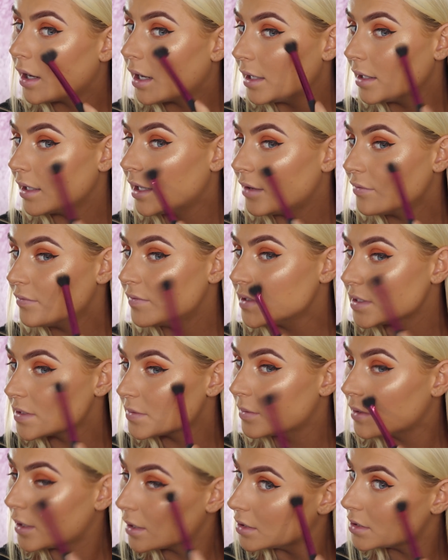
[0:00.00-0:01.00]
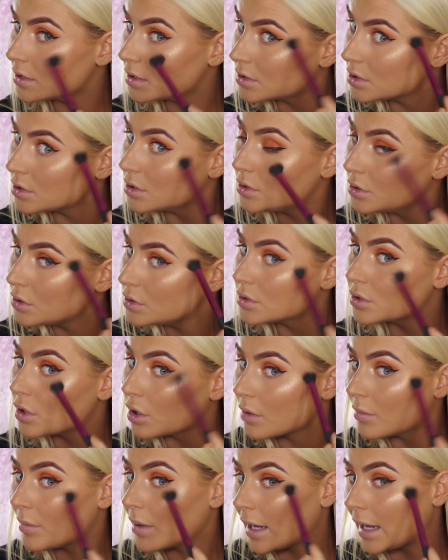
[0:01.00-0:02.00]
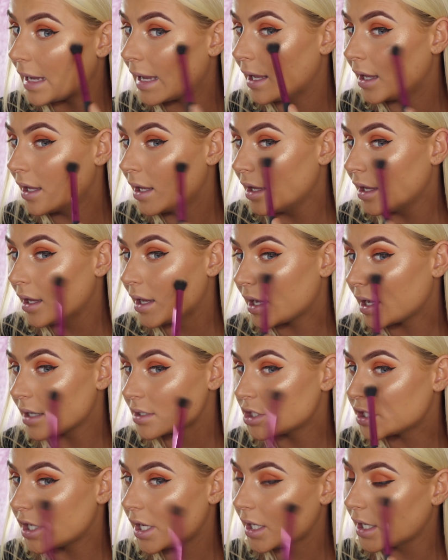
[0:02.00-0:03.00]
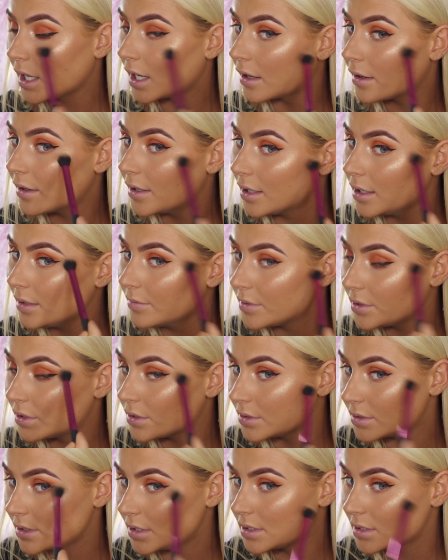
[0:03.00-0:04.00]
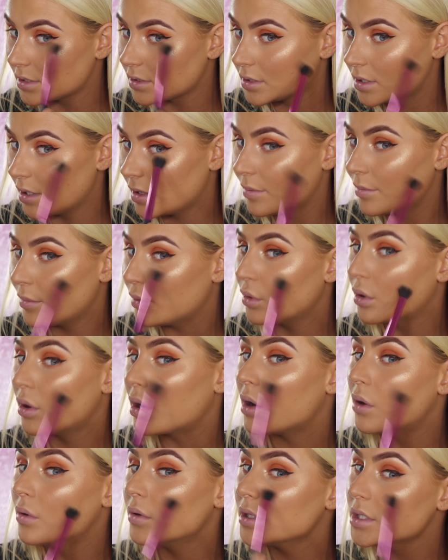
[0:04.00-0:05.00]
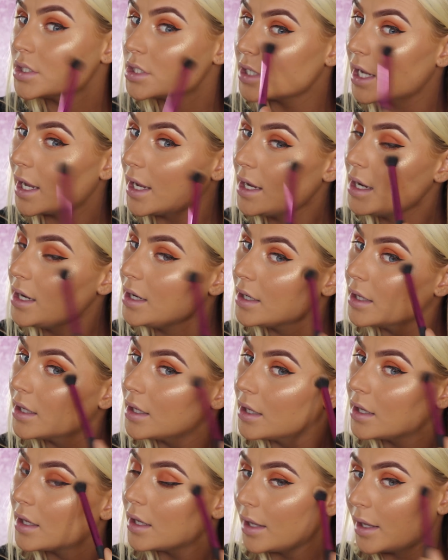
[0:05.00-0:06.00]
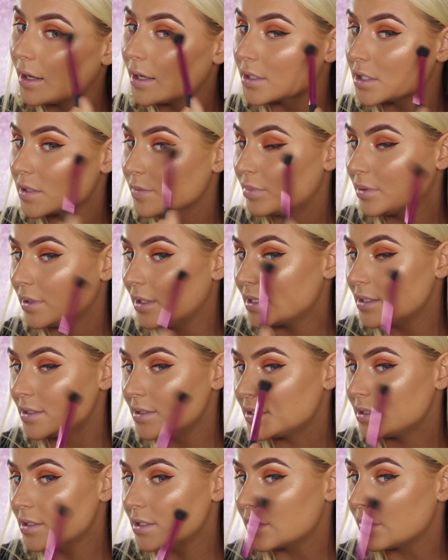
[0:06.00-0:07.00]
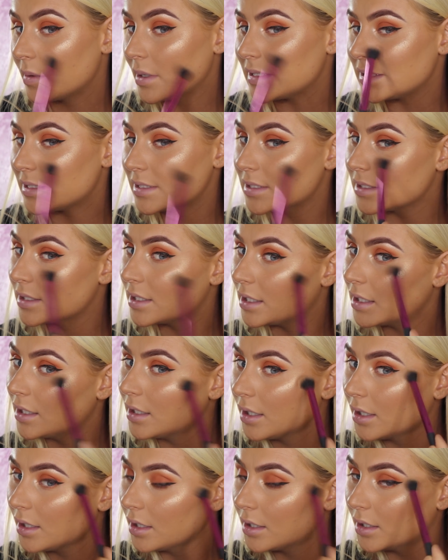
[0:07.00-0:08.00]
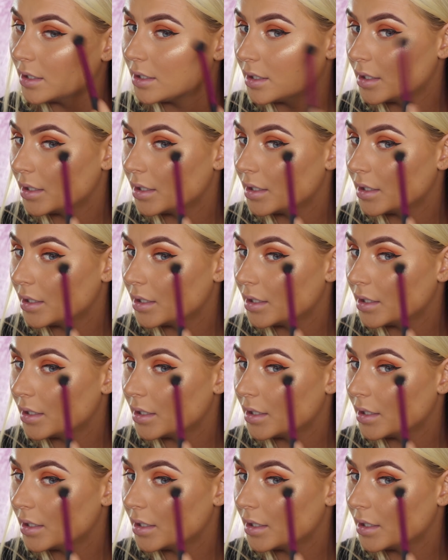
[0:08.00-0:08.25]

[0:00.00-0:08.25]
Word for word: I love this one to use on my uh, cheek area because it's a more golden shade. And it just blends into my skin